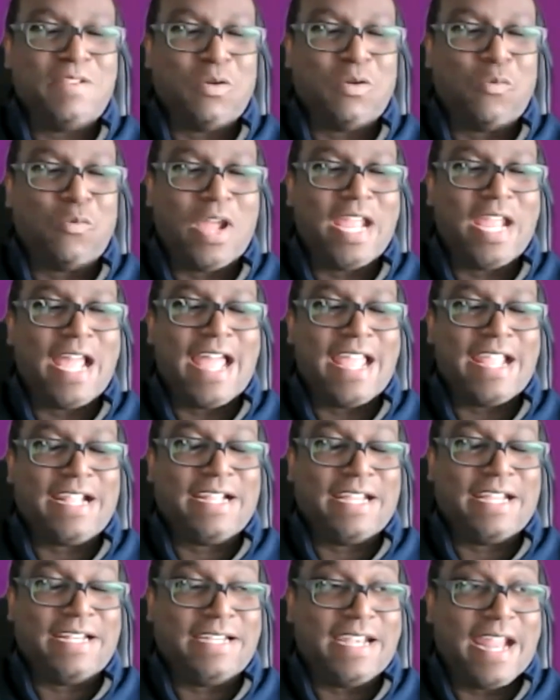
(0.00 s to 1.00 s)
the way
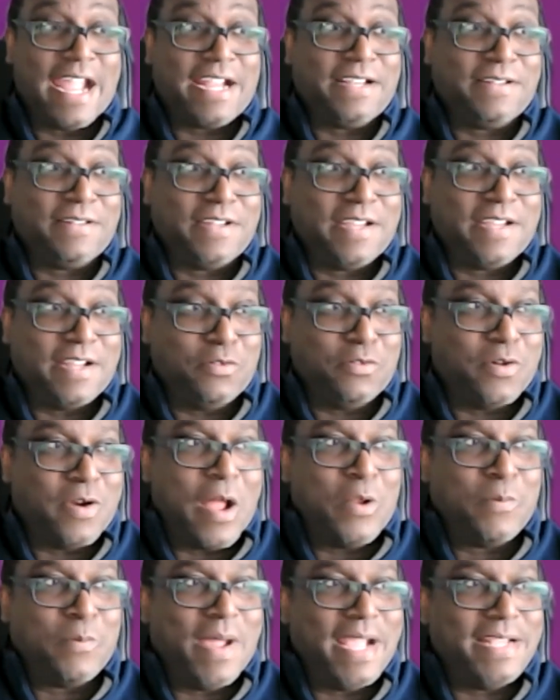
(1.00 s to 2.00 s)
I connect and
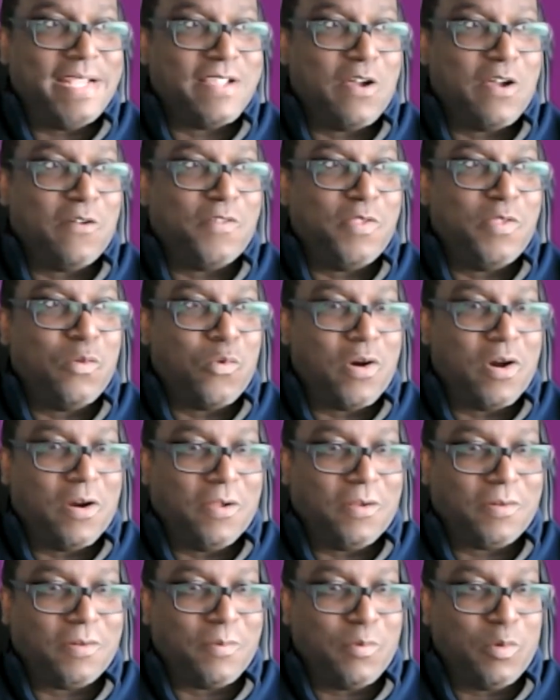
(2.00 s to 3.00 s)
ground myself in the
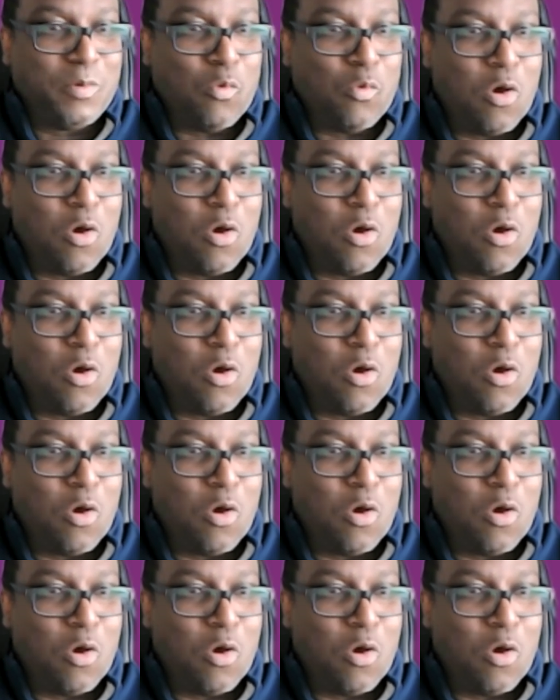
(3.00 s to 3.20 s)
world,